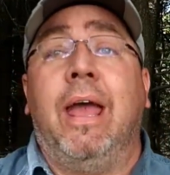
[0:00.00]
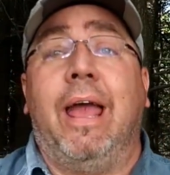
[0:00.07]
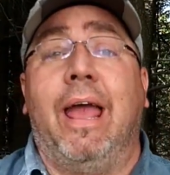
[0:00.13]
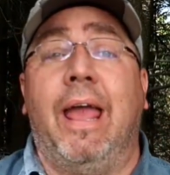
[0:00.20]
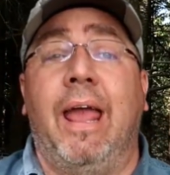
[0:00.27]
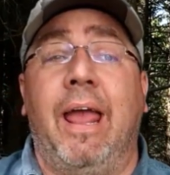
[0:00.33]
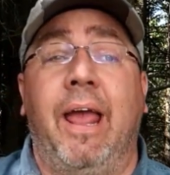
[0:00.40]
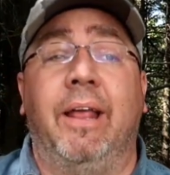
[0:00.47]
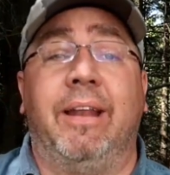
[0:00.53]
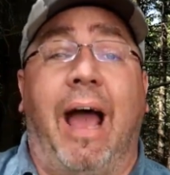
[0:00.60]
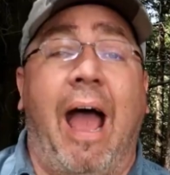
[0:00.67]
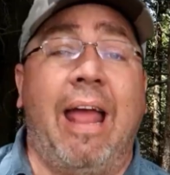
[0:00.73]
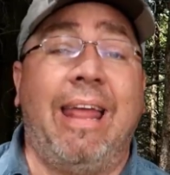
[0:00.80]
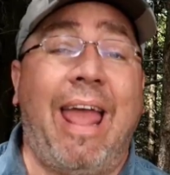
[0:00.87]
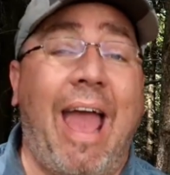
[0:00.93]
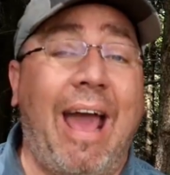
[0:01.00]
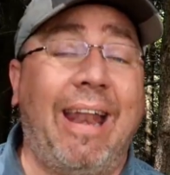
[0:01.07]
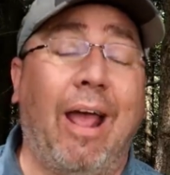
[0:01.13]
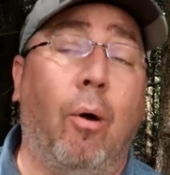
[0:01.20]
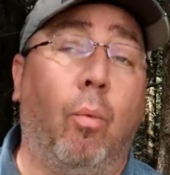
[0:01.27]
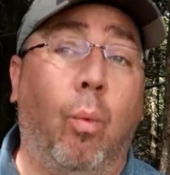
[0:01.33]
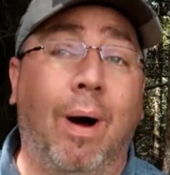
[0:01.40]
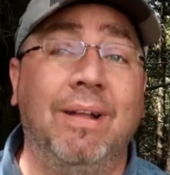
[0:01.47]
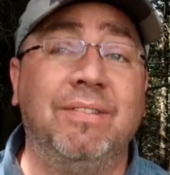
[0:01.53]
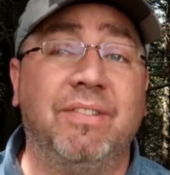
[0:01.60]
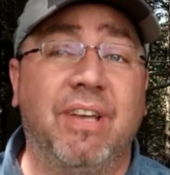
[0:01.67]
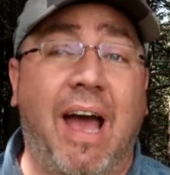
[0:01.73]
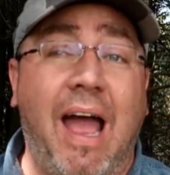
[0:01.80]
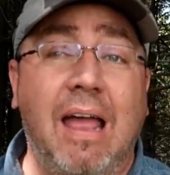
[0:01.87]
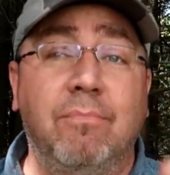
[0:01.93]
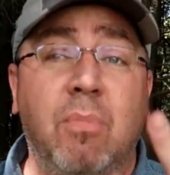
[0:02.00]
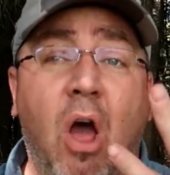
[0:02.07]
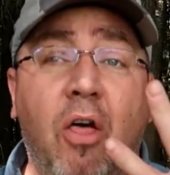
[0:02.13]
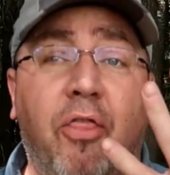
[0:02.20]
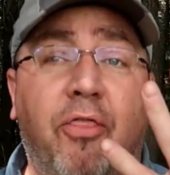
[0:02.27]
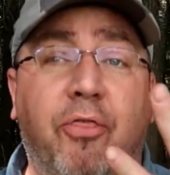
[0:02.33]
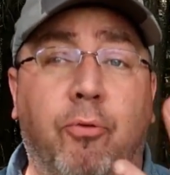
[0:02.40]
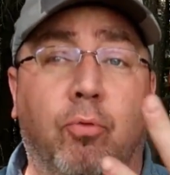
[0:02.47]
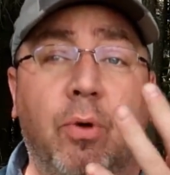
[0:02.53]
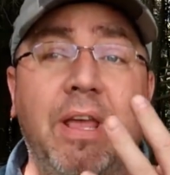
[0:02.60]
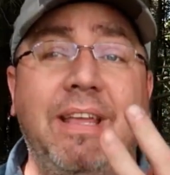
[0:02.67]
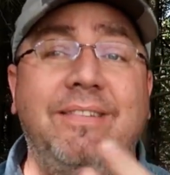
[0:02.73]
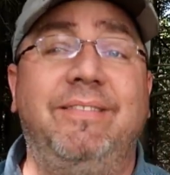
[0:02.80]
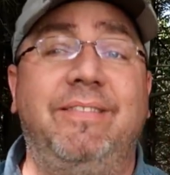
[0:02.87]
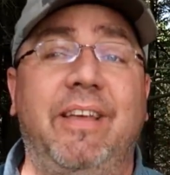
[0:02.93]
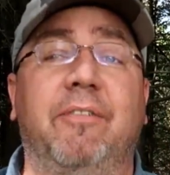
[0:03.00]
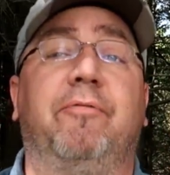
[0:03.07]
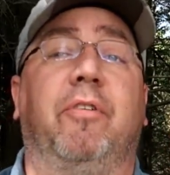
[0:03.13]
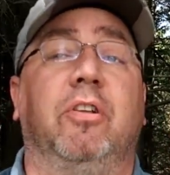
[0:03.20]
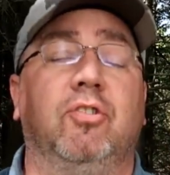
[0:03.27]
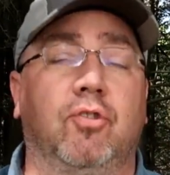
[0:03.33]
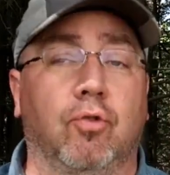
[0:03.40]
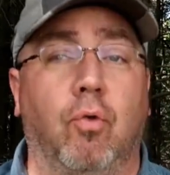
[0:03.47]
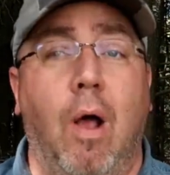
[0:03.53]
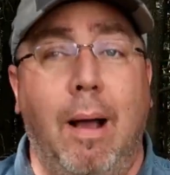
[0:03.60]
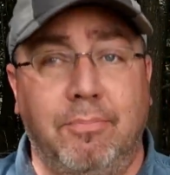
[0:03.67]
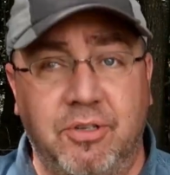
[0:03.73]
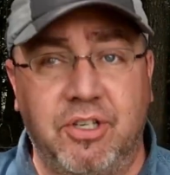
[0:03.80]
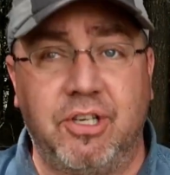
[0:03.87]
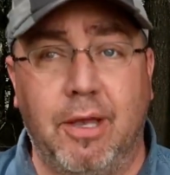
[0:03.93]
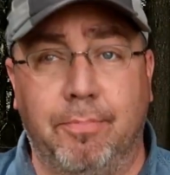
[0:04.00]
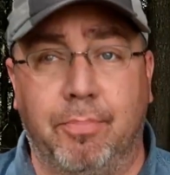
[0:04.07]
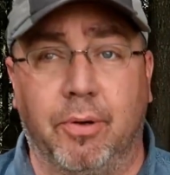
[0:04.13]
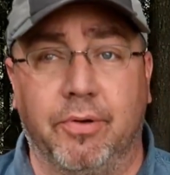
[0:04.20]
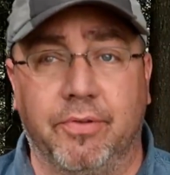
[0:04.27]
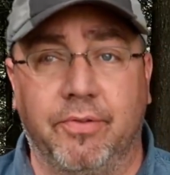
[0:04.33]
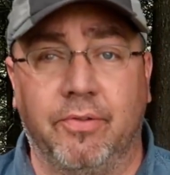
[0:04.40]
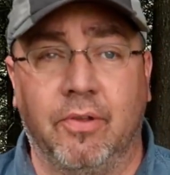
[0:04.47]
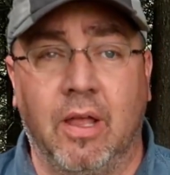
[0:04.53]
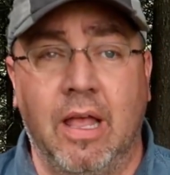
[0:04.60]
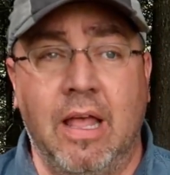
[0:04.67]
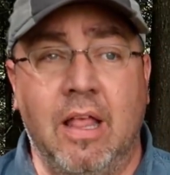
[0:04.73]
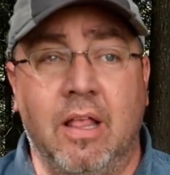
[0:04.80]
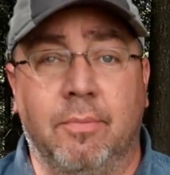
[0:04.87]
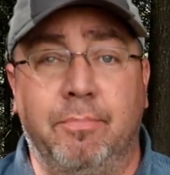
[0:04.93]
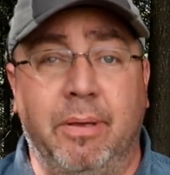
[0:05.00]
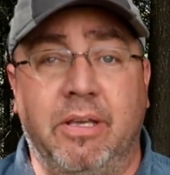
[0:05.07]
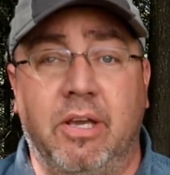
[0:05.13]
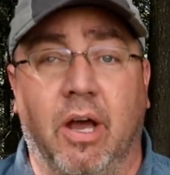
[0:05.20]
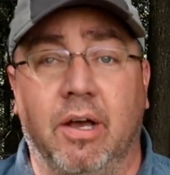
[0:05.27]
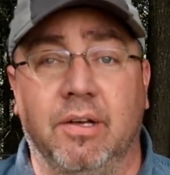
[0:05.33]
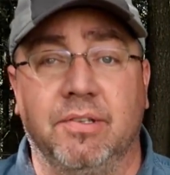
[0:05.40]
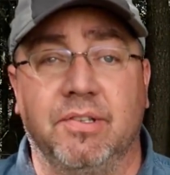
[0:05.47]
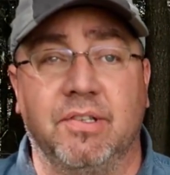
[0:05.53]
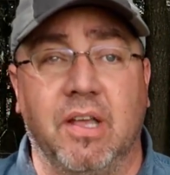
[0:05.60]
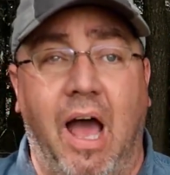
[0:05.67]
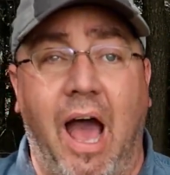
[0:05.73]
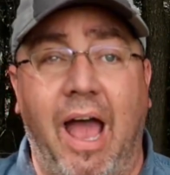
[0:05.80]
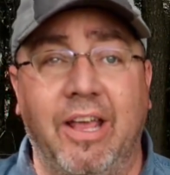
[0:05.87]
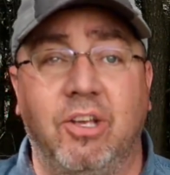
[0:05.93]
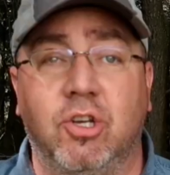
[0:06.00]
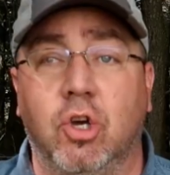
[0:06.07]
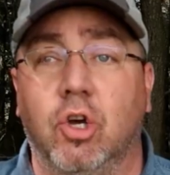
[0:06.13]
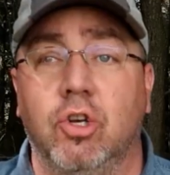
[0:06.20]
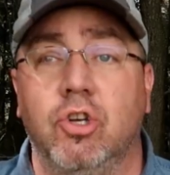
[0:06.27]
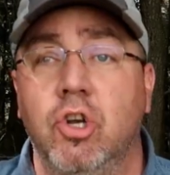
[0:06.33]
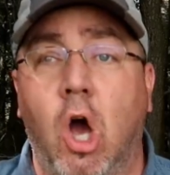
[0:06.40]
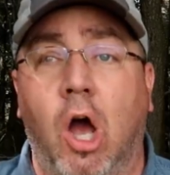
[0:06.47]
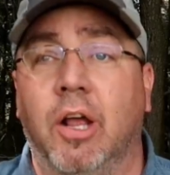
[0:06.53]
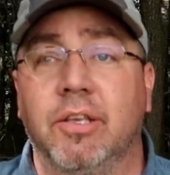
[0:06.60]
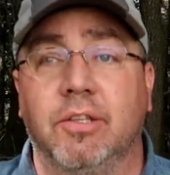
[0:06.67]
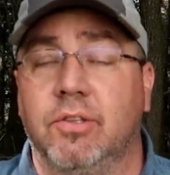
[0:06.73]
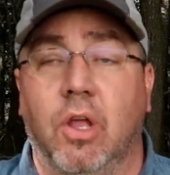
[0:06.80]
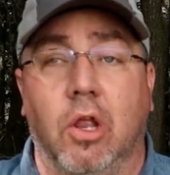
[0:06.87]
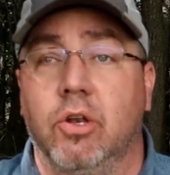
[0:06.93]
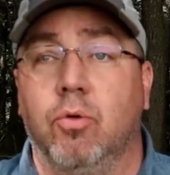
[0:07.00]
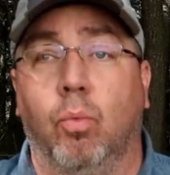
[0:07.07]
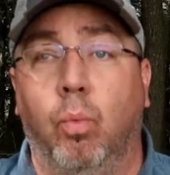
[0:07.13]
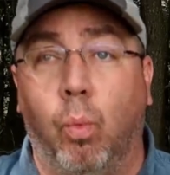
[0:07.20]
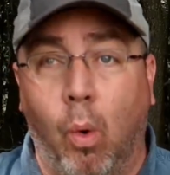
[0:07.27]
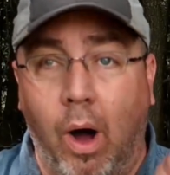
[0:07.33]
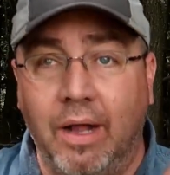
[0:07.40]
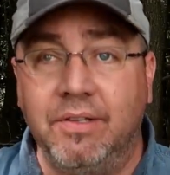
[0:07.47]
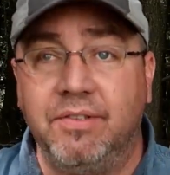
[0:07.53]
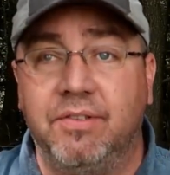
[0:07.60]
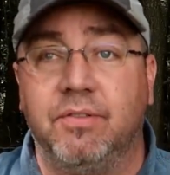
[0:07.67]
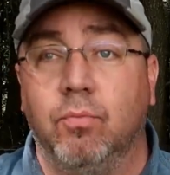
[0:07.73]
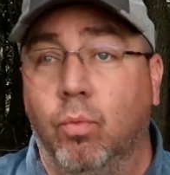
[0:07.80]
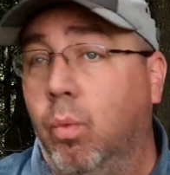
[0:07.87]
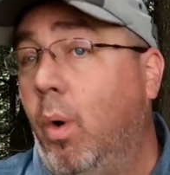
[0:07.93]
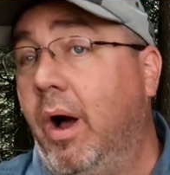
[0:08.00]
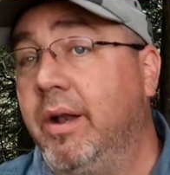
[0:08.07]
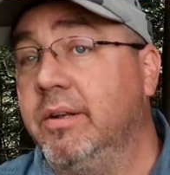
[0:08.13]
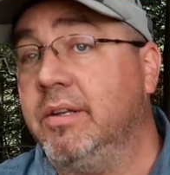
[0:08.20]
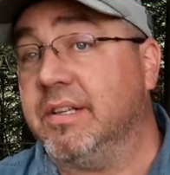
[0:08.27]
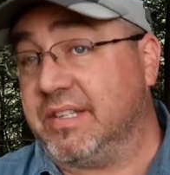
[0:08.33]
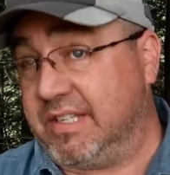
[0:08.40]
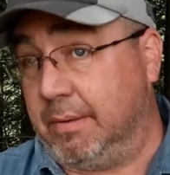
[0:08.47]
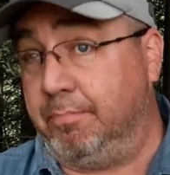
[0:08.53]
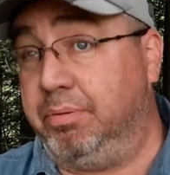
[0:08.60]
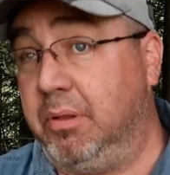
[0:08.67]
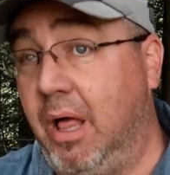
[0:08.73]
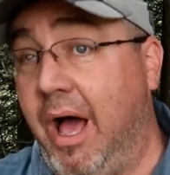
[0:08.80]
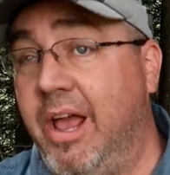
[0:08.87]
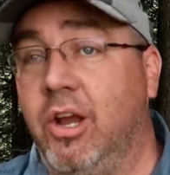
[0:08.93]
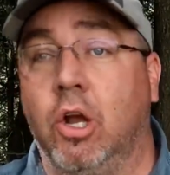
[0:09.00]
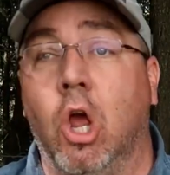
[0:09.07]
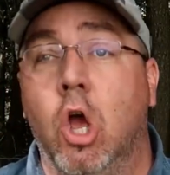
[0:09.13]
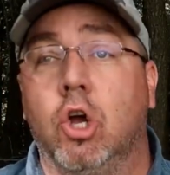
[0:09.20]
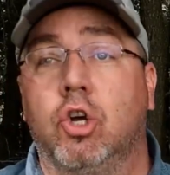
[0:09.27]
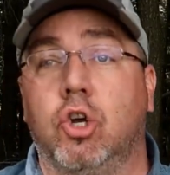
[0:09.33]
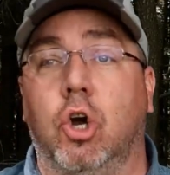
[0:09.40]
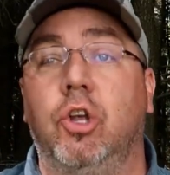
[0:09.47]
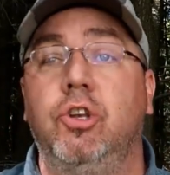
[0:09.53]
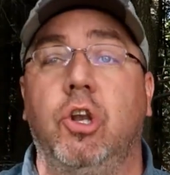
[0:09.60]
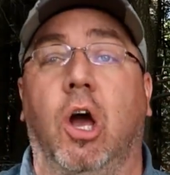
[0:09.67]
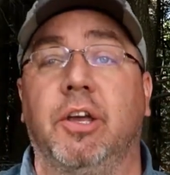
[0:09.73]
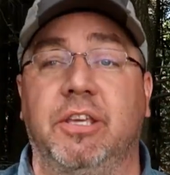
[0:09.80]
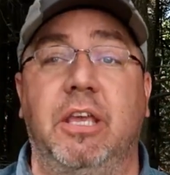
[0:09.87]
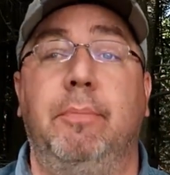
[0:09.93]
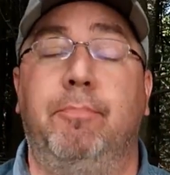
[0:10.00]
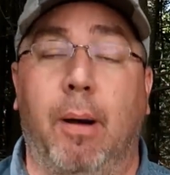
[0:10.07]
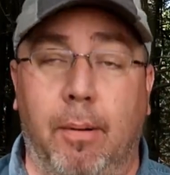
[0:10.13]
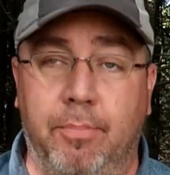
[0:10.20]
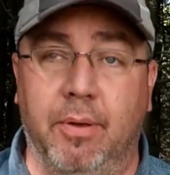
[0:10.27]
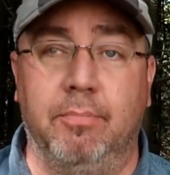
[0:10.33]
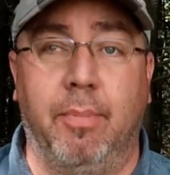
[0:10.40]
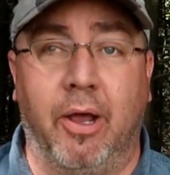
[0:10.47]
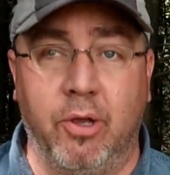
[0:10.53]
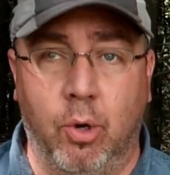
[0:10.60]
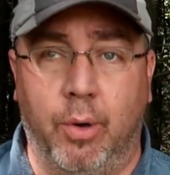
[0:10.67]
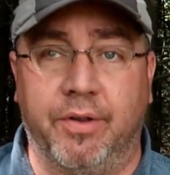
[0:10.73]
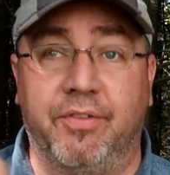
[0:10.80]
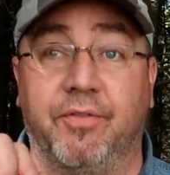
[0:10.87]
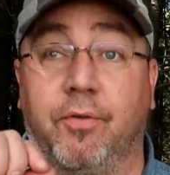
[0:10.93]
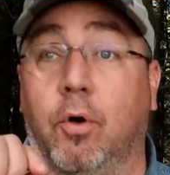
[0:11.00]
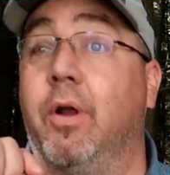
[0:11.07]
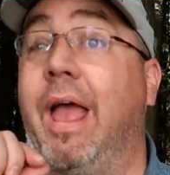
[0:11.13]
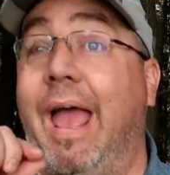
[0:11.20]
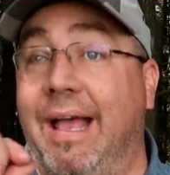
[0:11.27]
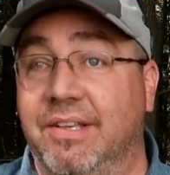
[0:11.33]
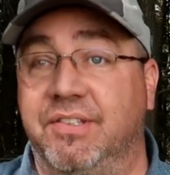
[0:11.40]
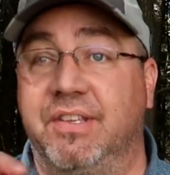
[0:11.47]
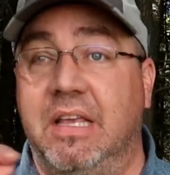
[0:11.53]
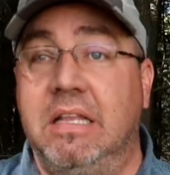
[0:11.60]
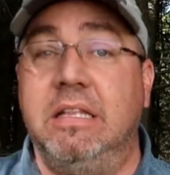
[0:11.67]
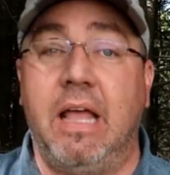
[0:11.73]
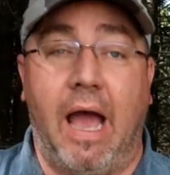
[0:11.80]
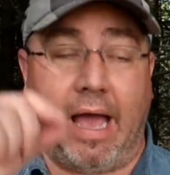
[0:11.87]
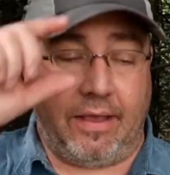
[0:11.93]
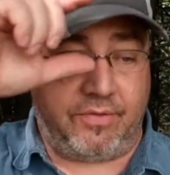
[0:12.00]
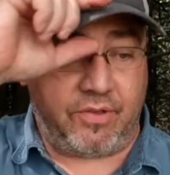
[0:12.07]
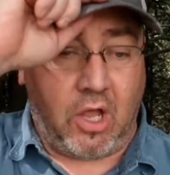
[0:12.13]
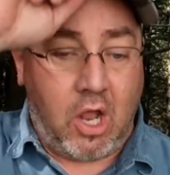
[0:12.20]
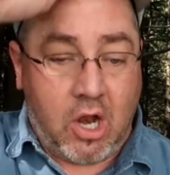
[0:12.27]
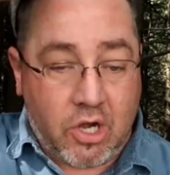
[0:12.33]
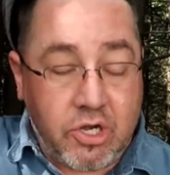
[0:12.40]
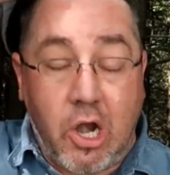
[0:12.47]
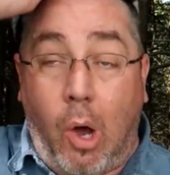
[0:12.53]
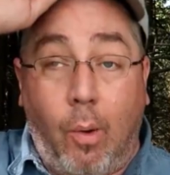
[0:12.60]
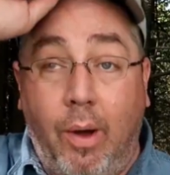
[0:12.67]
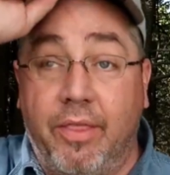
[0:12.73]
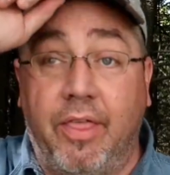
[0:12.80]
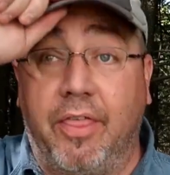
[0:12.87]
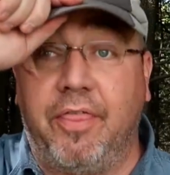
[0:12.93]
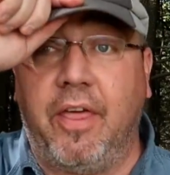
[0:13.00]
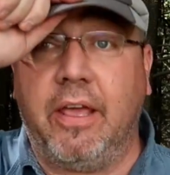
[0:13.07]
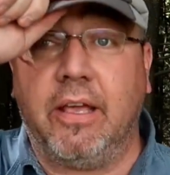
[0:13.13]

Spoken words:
And I had at one time 3 different drop shippers because I could not, one supplier could not keep up with my orders for ESEE knives. No other